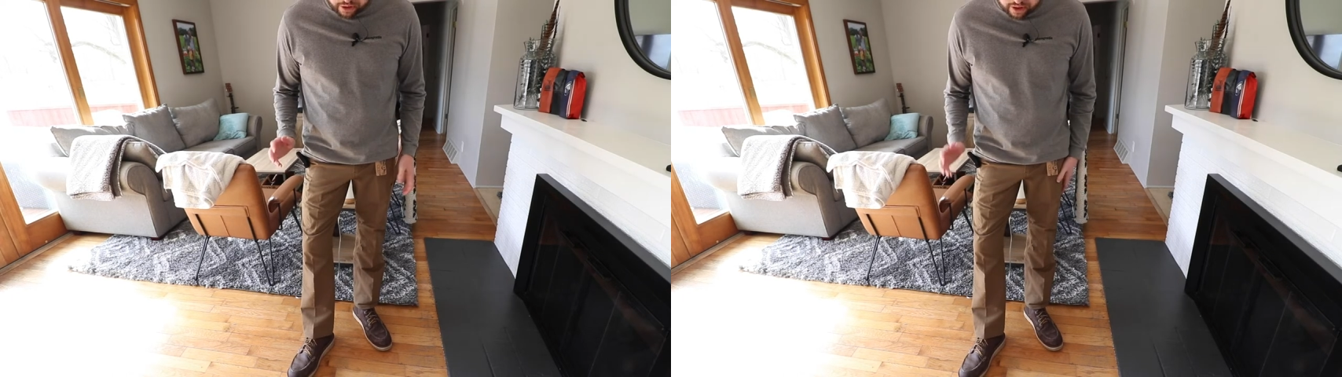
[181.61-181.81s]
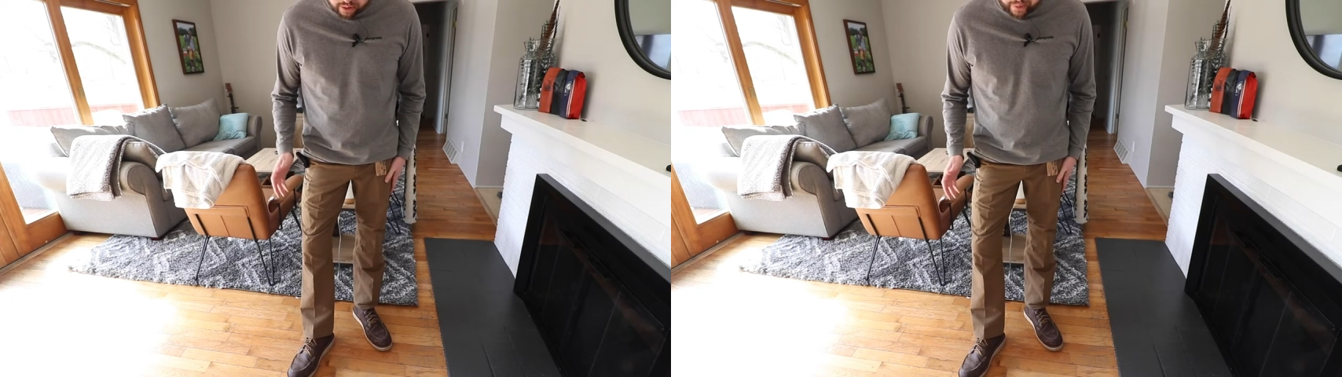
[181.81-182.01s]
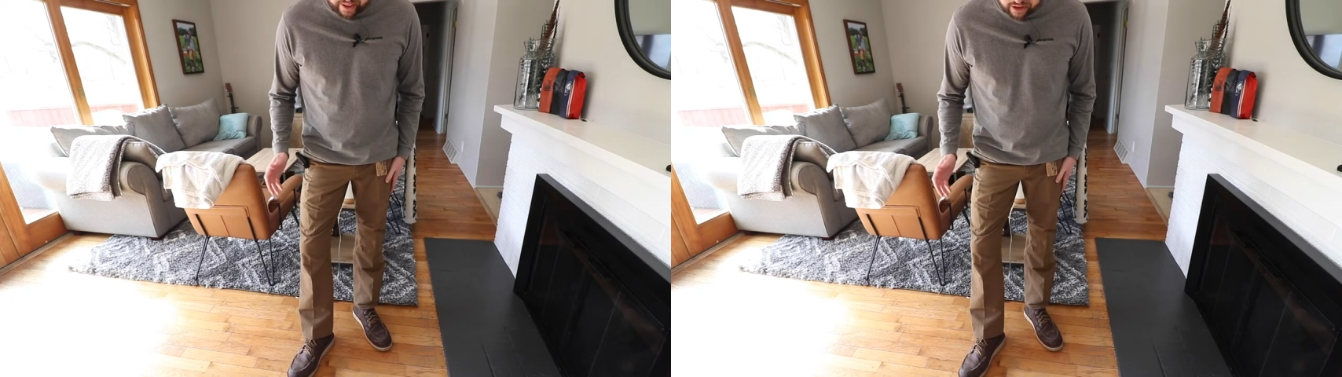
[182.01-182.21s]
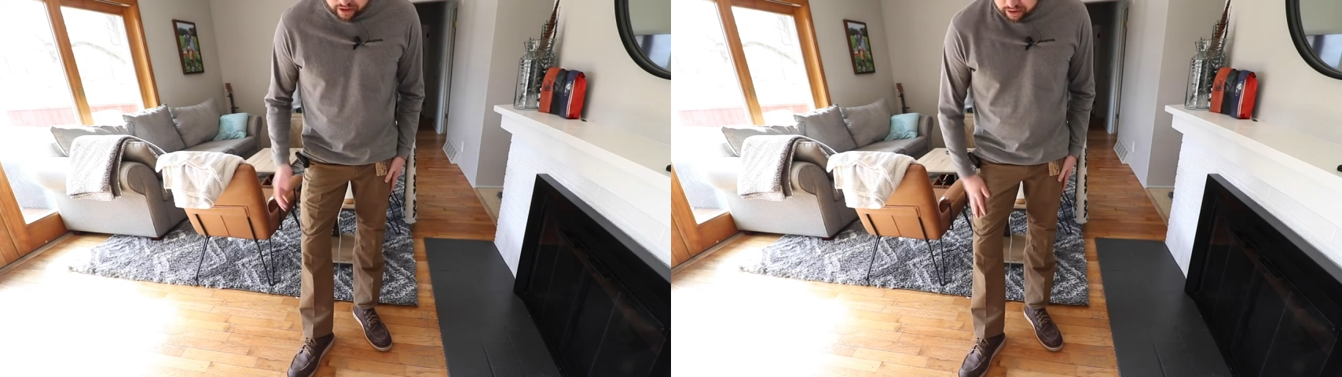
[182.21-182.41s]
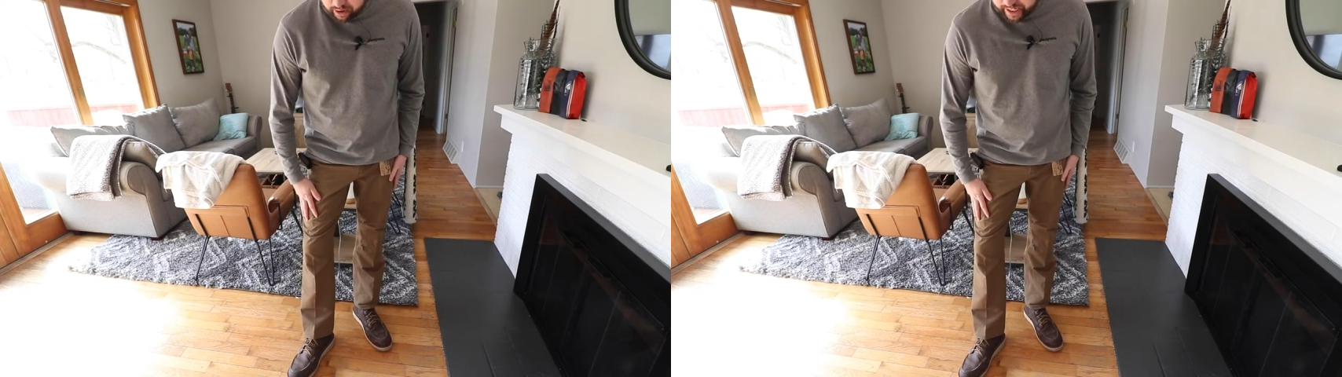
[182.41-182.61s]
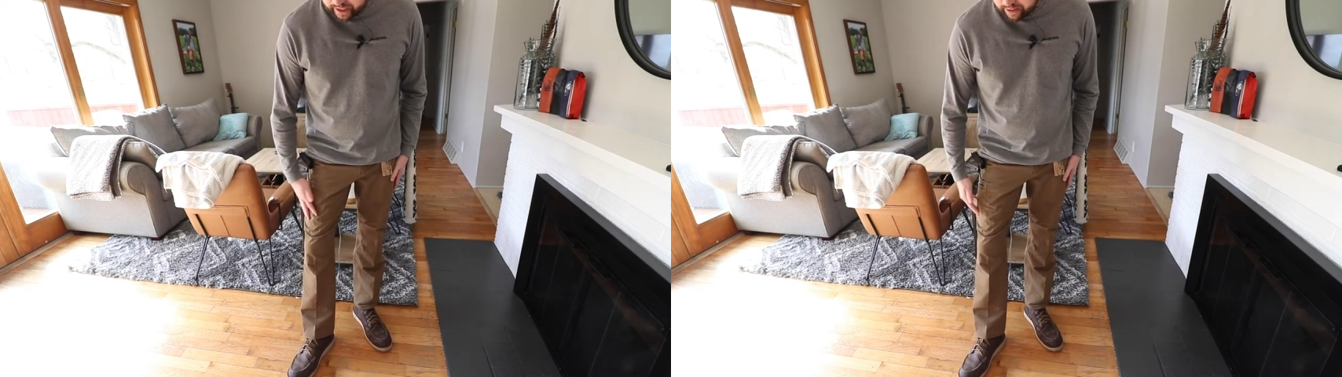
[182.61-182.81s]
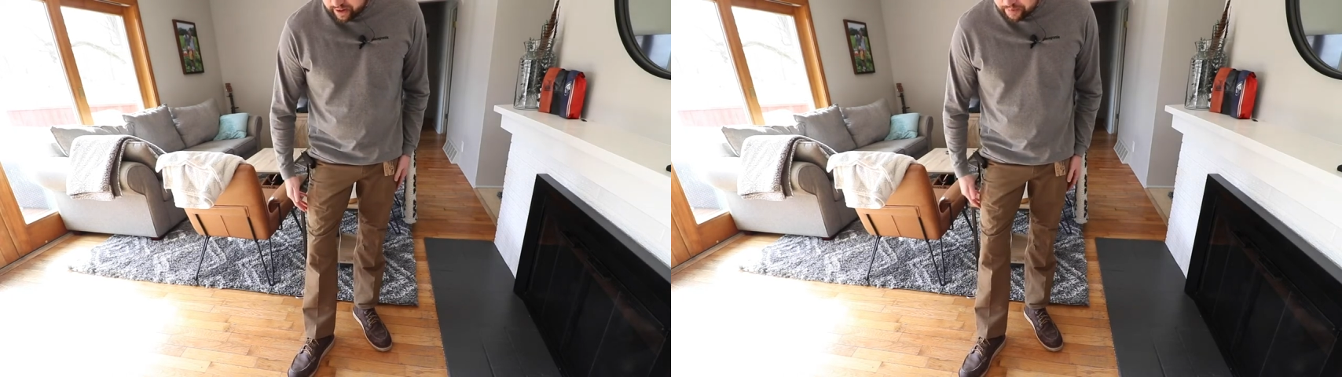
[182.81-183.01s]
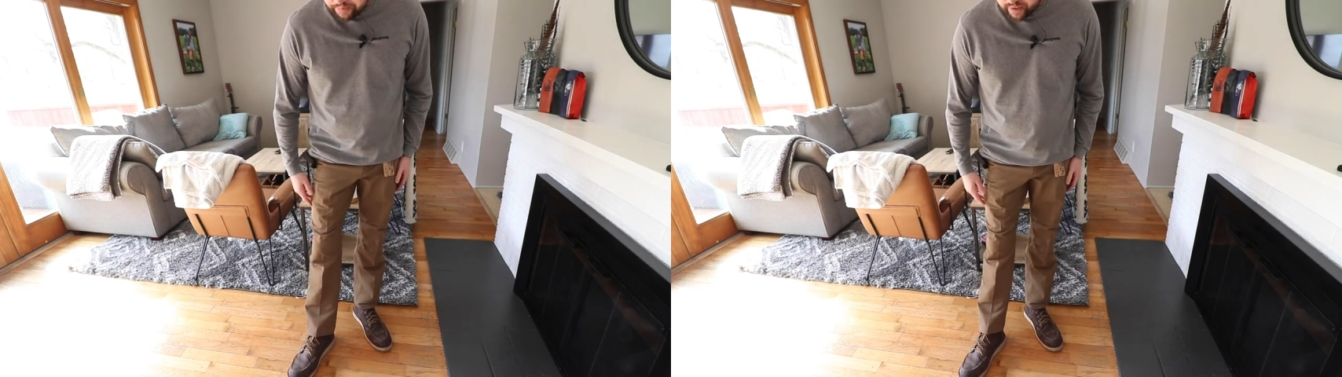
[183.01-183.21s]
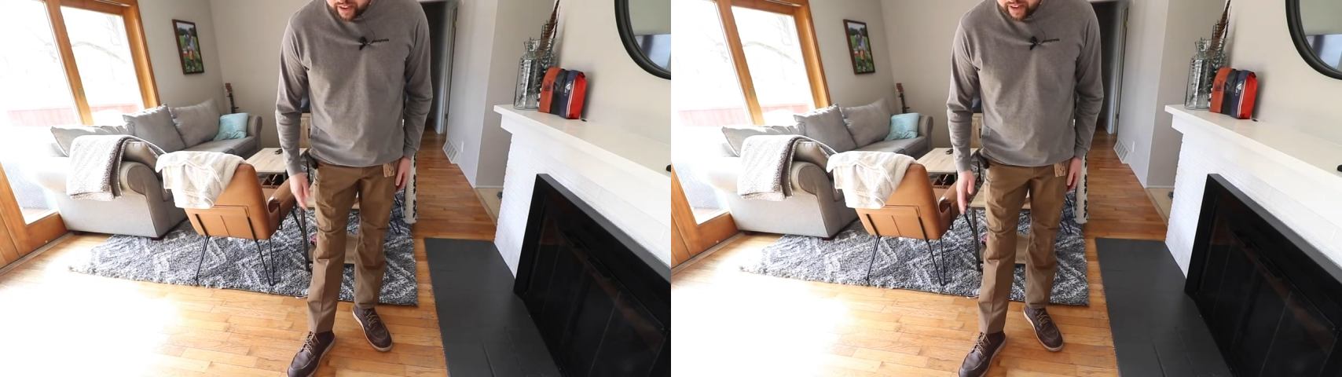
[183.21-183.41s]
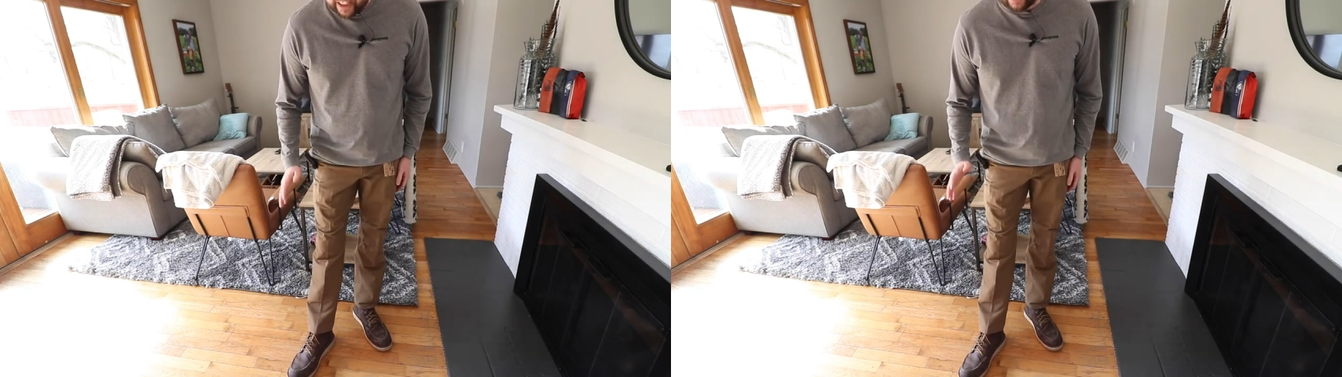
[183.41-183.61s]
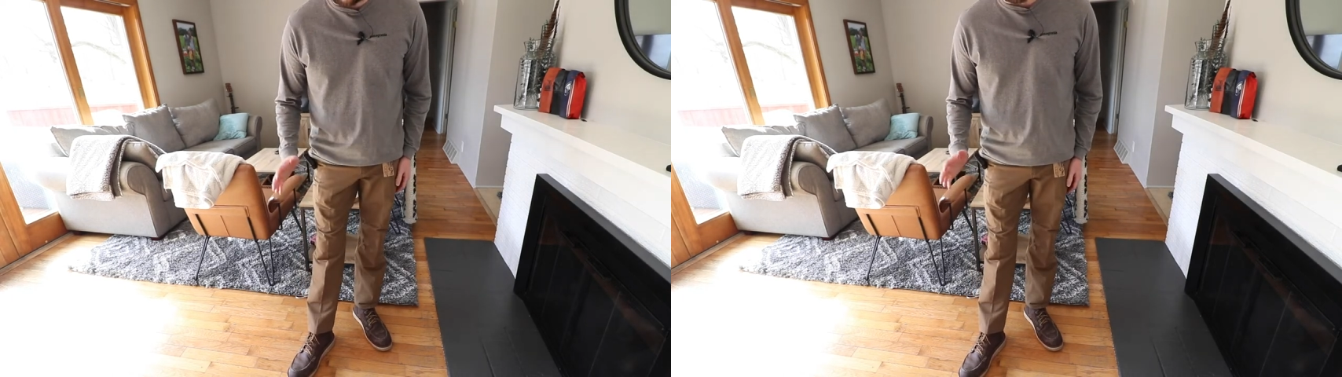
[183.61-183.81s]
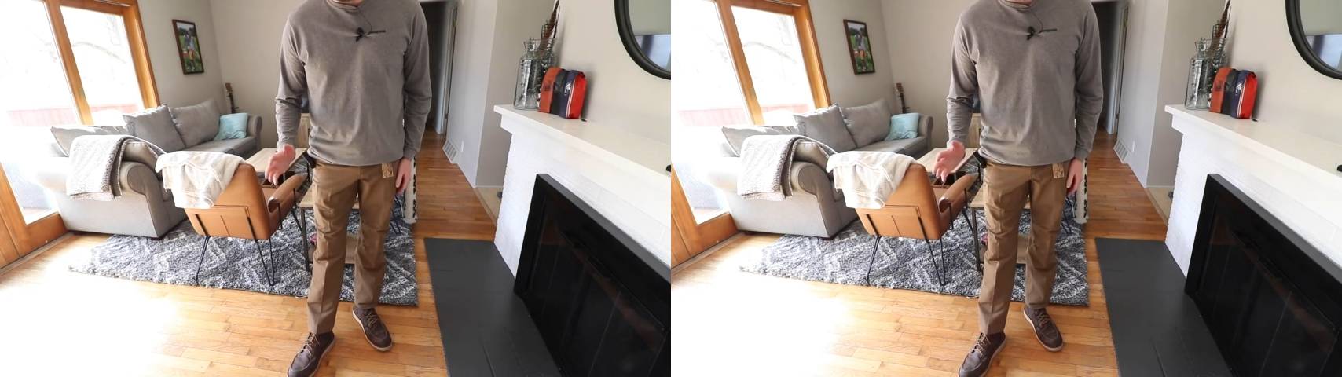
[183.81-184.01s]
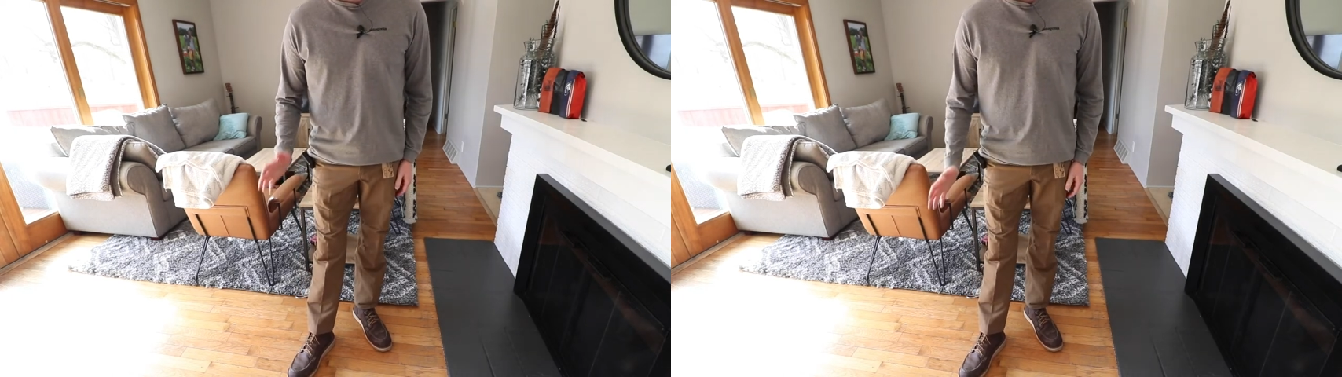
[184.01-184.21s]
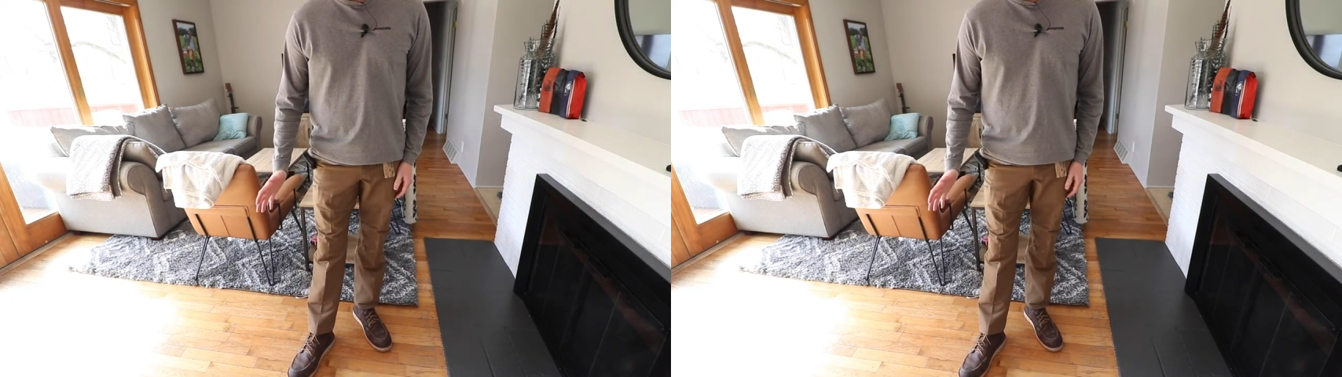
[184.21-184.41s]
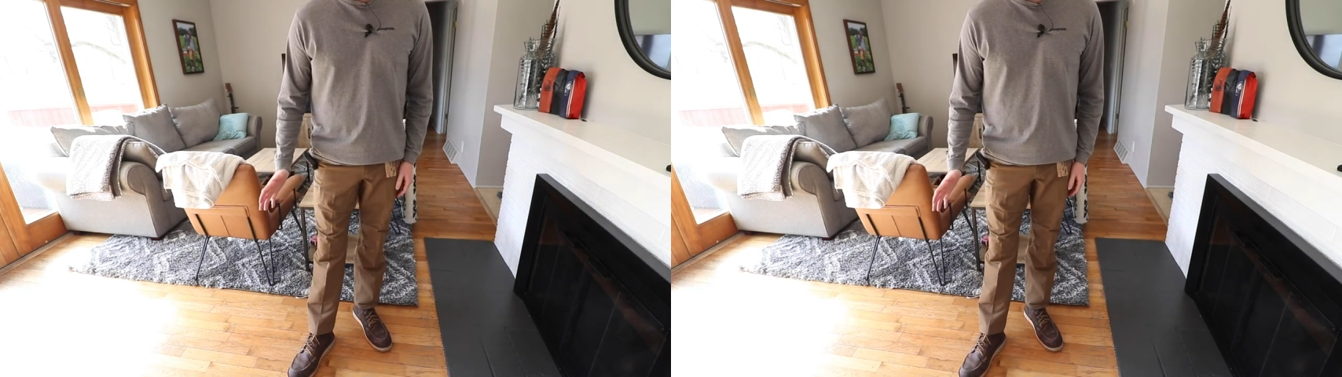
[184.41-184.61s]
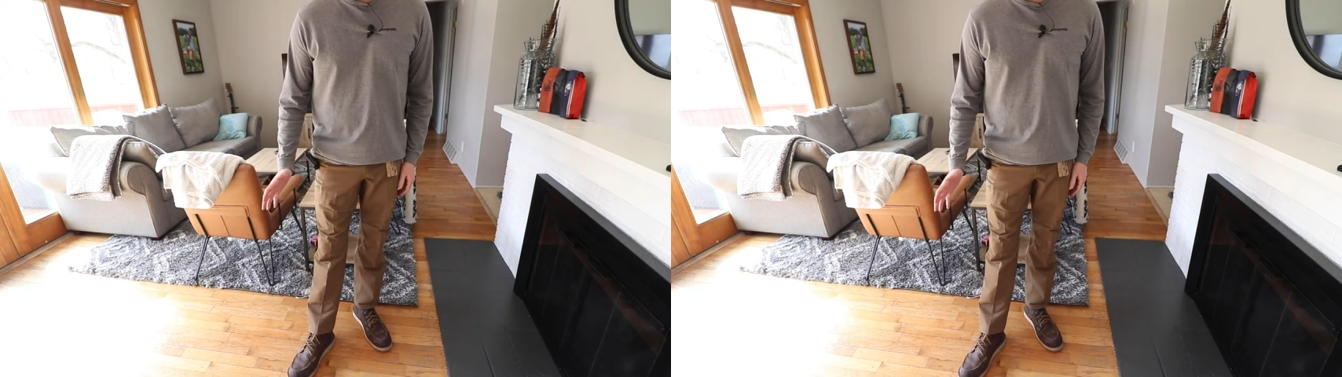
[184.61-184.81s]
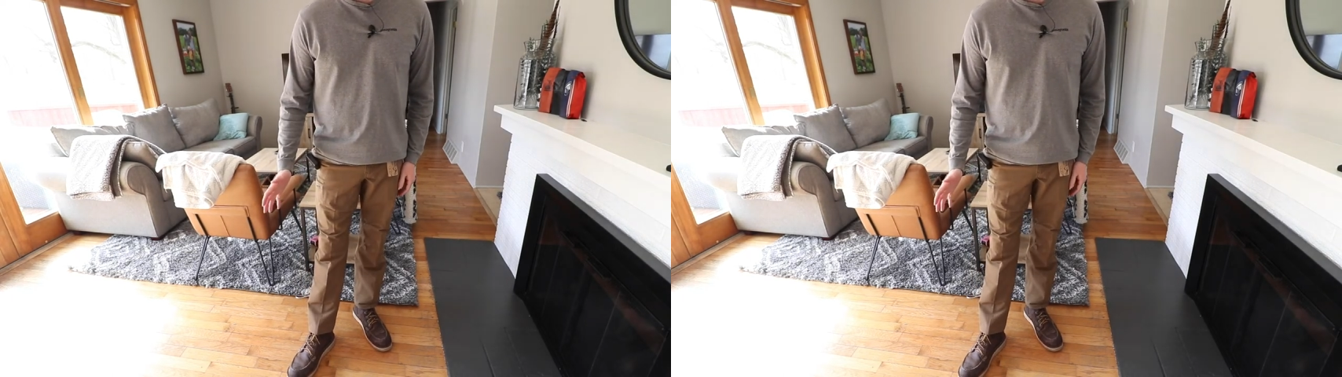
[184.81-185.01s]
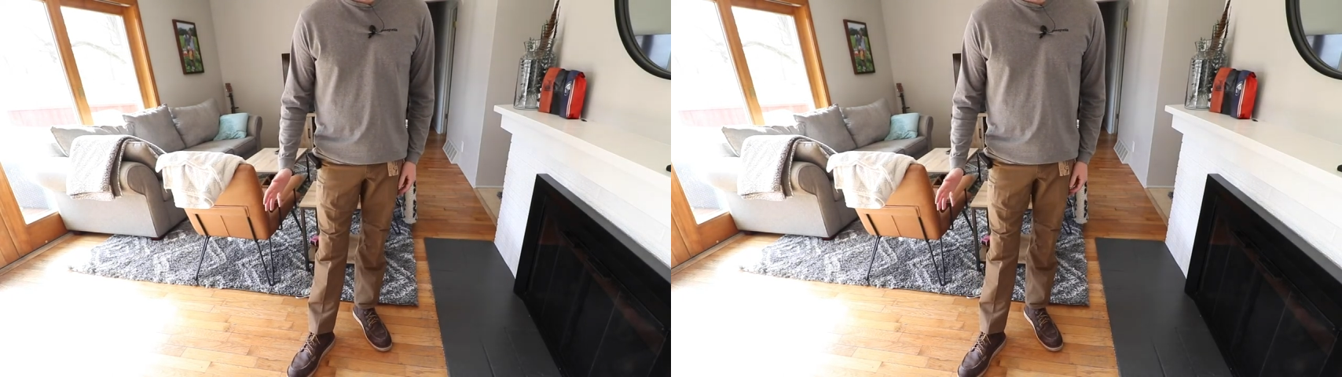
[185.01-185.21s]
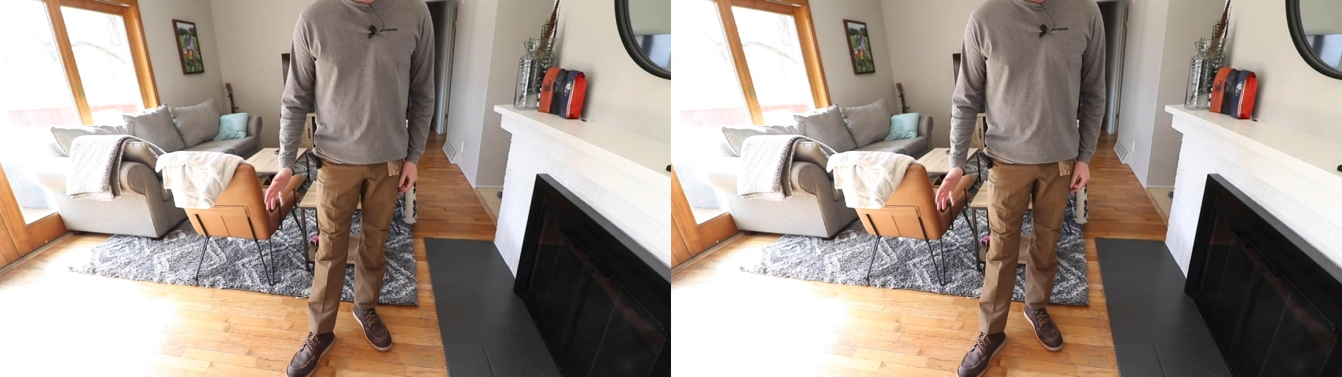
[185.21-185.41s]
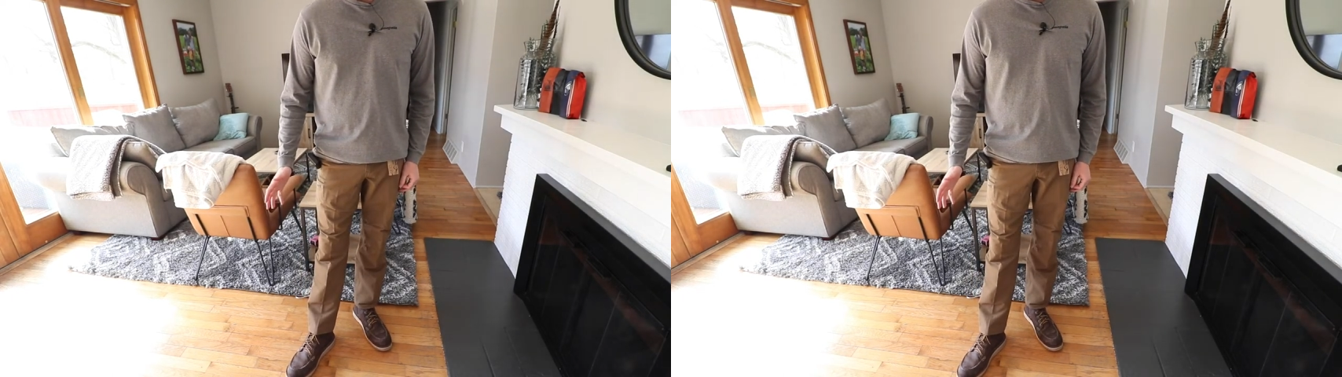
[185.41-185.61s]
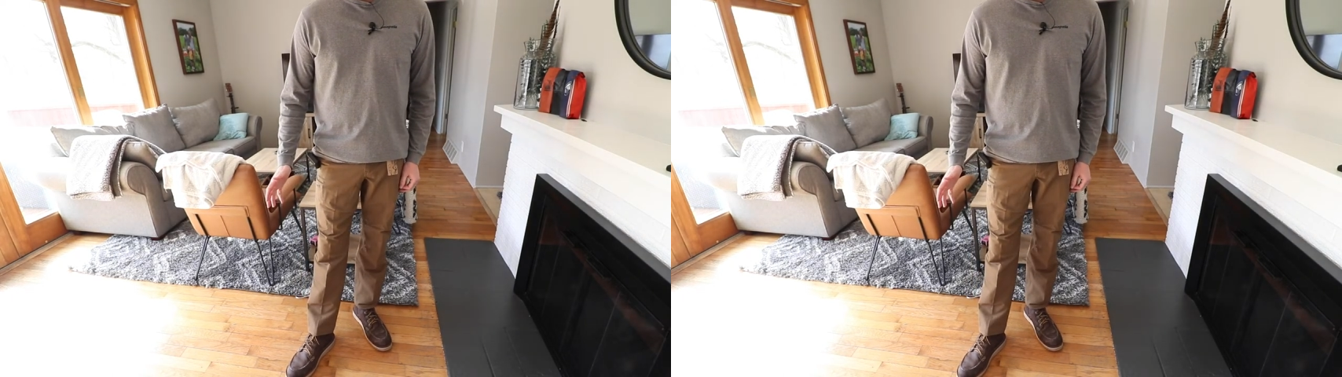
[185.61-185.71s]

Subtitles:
Nobody's mouth can be seen.